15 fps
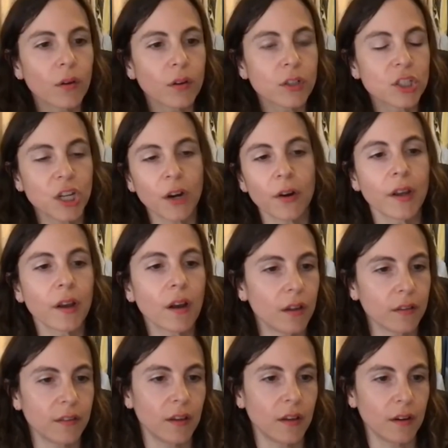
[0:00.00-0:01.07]
sharing
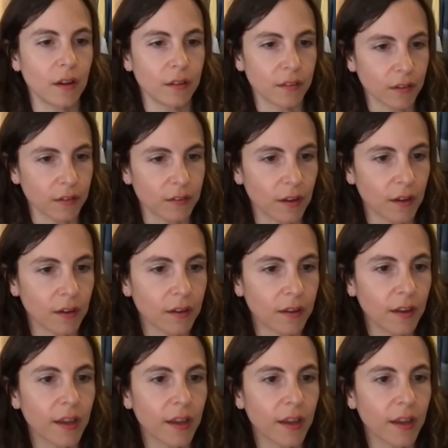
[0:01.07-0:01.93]
content on TikTok.